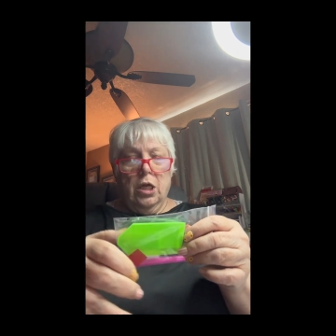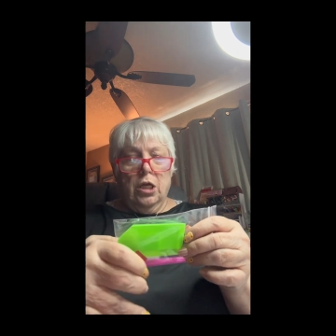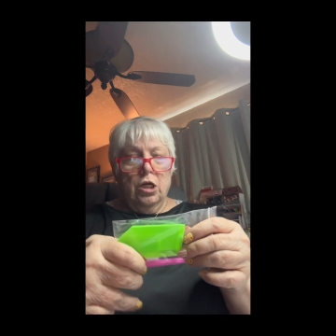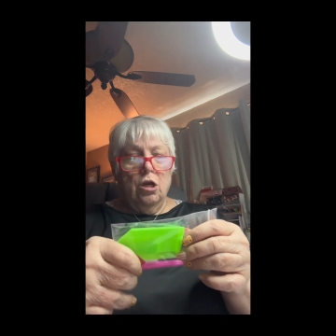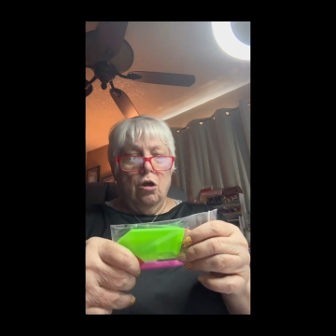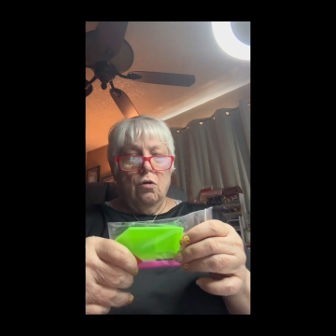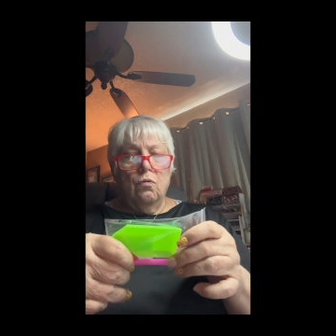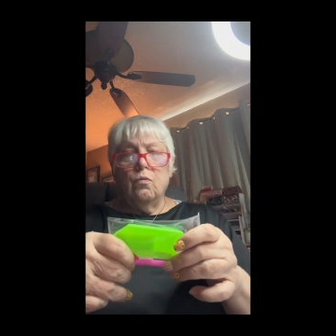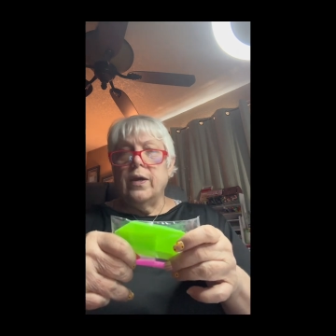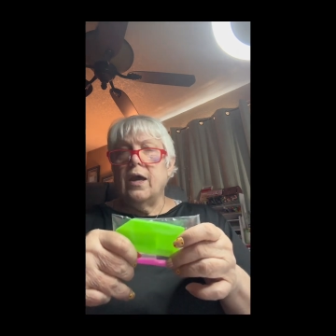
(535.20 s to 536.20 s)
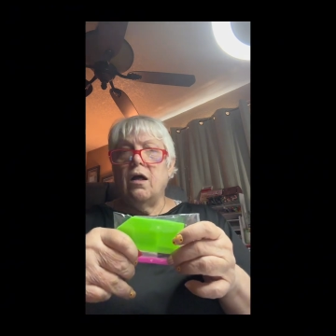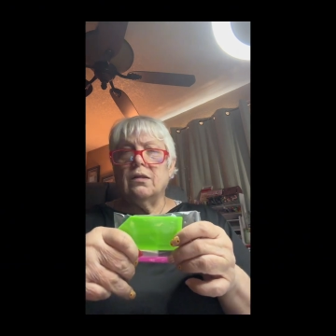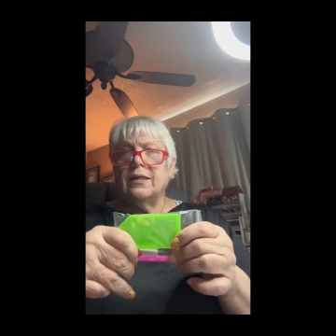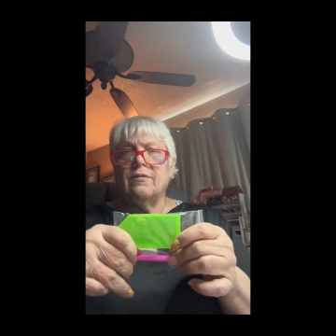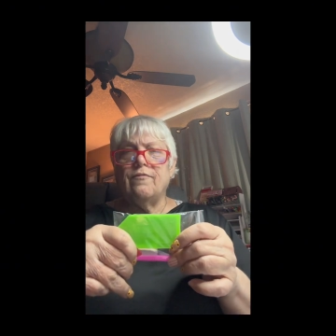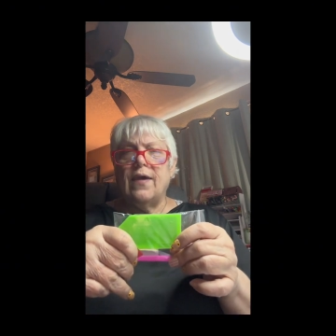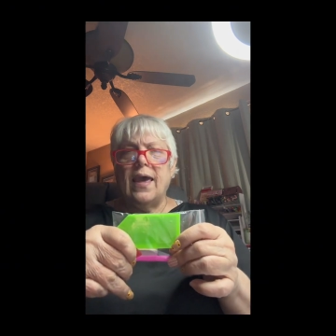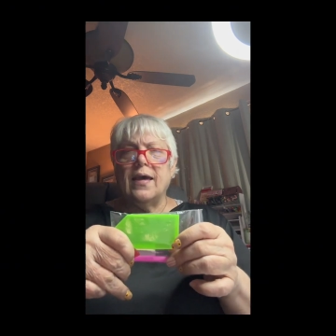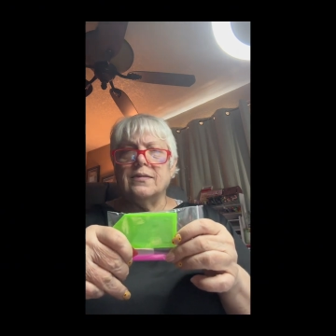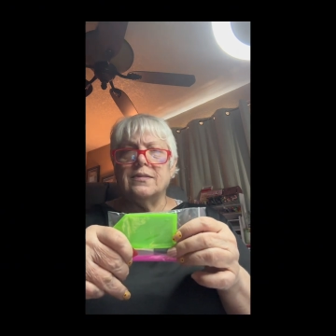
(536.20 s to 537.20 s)
No, we all
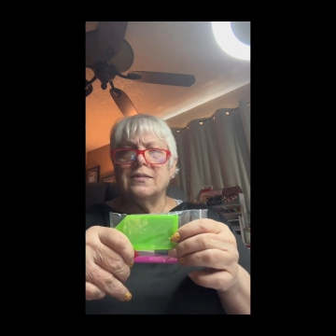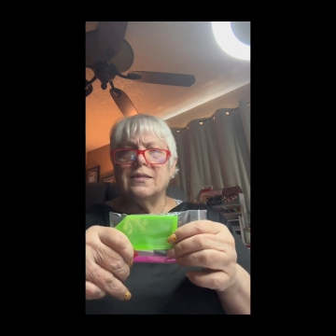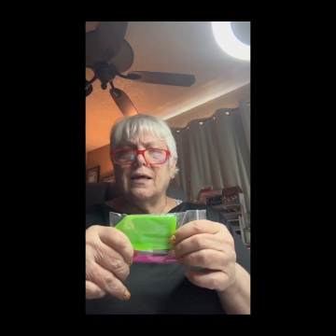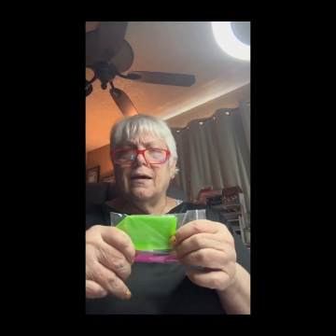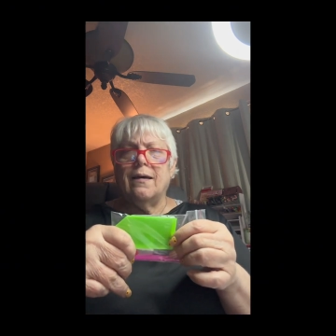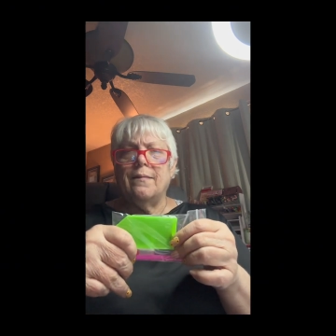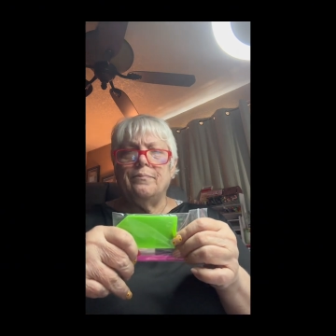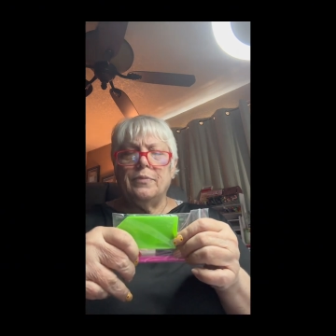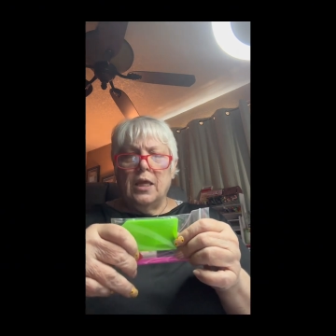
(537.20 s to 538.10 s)
advance. Um,